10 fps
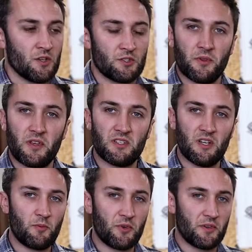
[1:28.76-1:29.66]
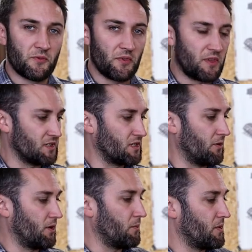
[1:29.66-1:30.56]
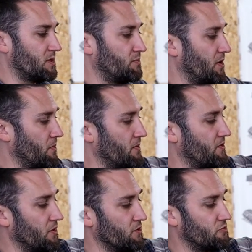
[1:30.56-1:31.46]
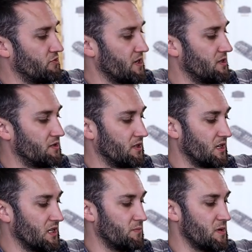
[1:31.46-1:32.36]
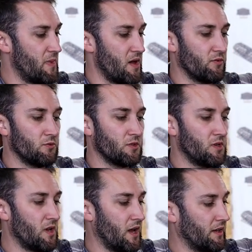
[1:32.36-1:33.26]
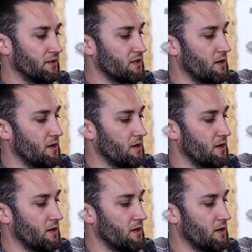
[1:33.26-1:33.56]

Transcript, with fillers: So there's a number of different things going on with this boat. We've got the stringers that need to be beveled and